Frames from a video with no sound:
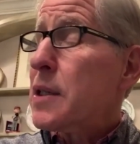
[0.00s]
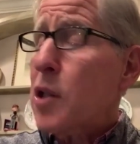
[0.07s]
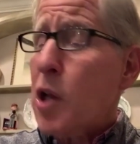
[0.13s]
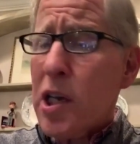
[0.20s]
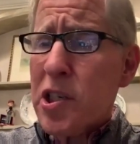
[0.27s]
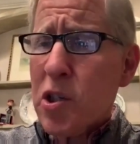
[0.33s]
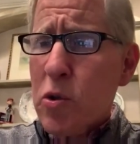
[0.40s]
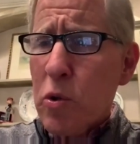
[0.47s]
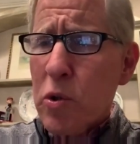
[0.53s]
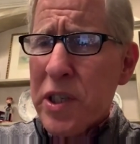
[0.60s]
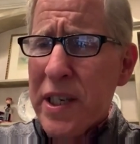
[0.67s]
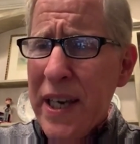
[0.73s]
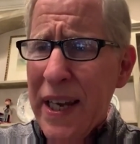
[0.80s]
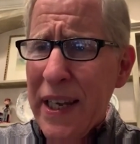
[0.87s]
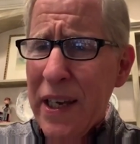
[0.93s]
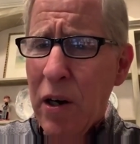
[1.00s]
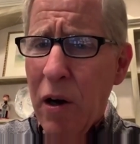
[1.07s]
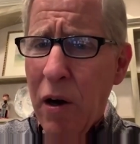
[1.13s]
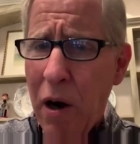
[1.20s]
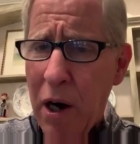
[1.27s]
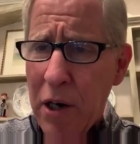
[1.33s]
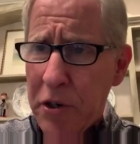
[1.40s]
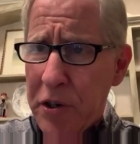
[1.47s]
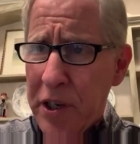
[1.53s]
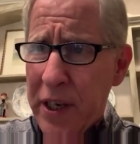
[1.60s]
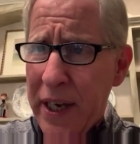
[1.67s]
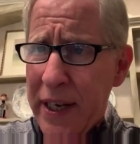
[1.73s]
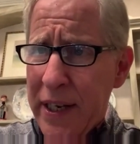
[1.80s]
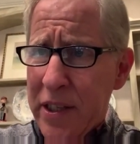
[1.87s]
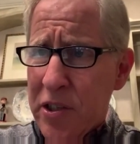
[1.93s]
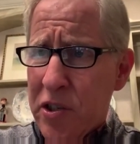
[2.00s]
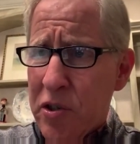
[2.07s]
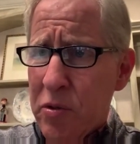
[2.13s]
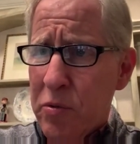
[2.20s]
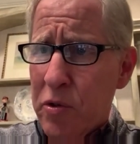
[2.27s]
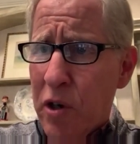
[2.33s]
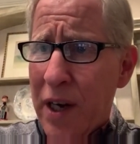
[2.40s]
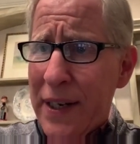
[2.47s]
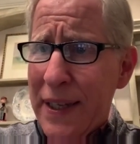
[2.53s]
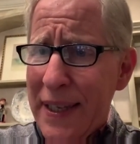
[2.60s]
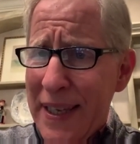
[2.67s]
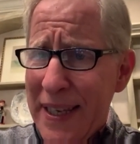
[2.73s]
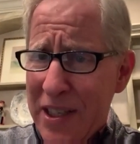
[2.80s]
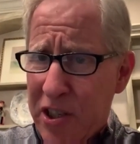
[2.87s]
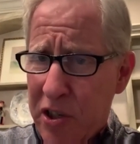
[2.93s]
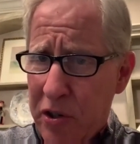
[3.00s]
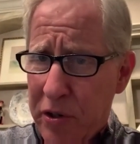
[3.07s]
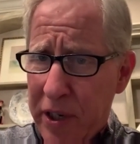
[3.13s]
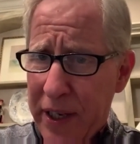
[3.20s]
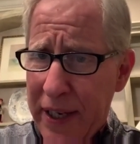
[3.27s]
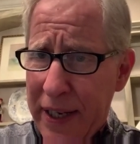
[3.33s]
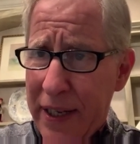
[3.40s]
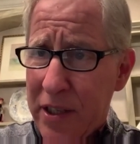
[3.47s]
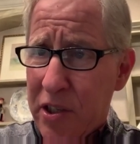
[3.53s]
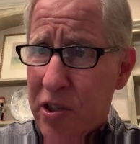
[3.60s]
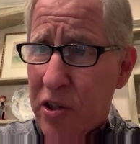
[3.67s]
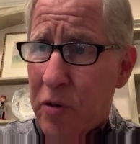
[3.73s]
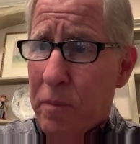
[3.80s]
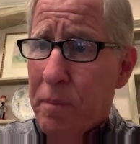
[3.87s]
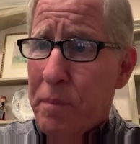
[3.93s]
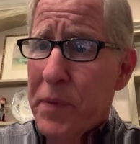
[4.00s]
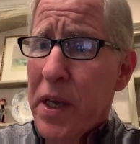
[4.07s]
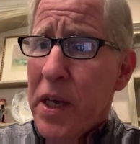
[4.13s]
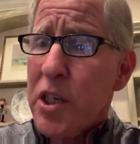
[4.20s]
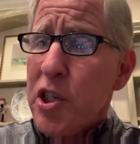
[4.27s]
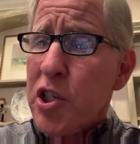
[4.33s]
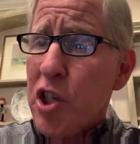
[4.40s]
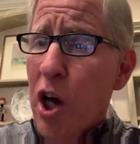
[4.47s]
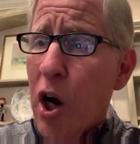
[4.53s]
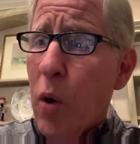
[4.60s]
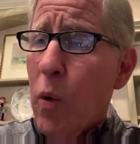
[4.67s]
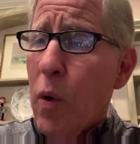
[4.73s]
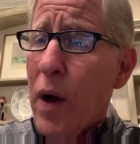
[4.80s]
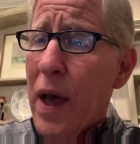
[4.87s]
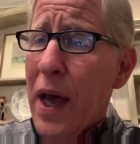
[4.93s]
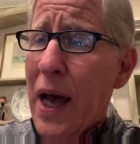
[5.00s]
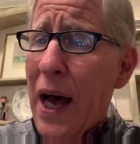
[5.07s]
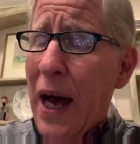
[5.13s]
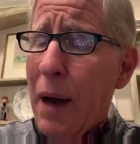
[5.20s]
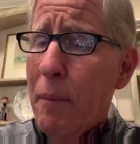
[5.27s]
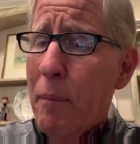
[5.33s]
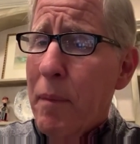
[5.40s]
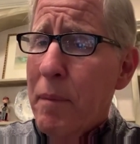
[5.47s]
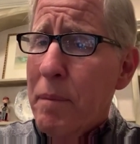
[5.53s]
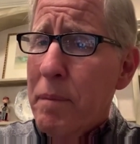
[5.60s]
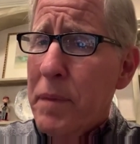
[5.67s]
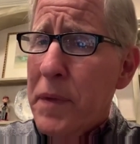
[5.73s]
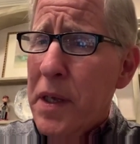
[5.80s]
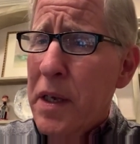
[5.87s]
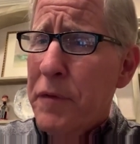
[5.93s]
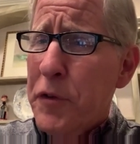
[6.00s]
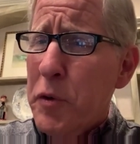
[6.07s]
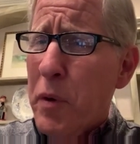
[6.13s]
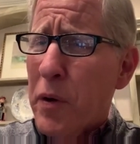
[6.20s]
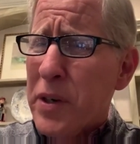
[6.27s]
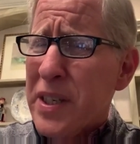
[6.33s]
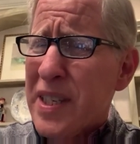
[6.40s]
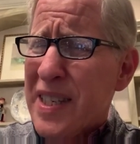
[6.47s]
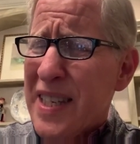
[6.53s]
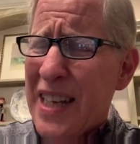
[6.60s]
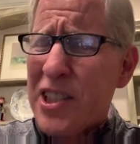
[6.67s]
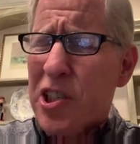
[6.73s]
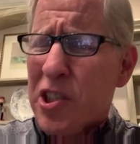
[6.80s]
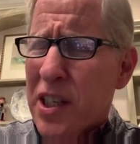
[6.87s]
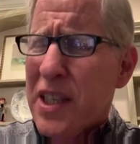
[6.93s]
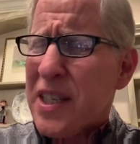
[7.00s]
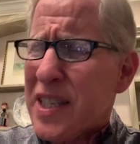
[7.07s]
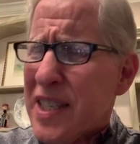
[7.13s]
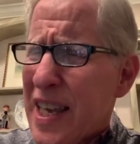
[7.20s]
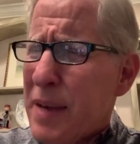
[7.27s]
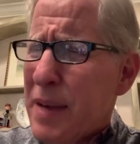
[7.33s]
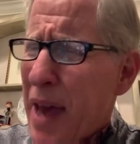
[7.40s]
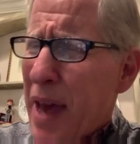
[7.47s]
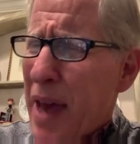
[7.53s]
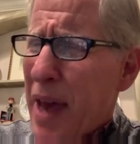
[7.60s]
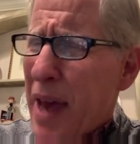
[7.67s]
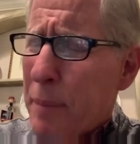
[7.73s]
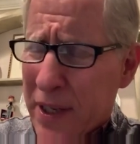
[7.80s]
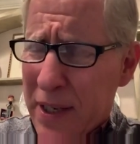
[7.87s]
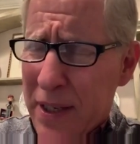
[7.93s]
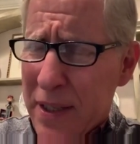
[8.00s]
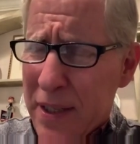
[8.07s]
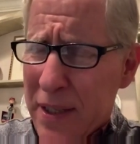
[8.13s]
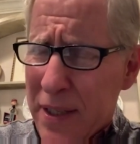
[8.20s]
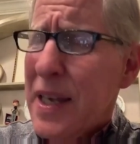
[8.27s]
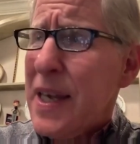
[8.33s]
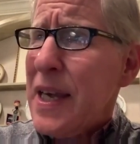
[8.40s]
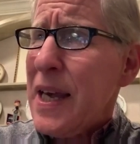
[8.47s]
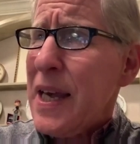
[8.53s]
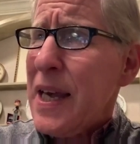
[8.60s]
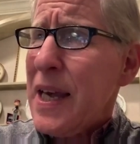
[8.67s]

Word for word: Law school is getting harder to get into, not easier to get into. So if you are essentially the same applicant,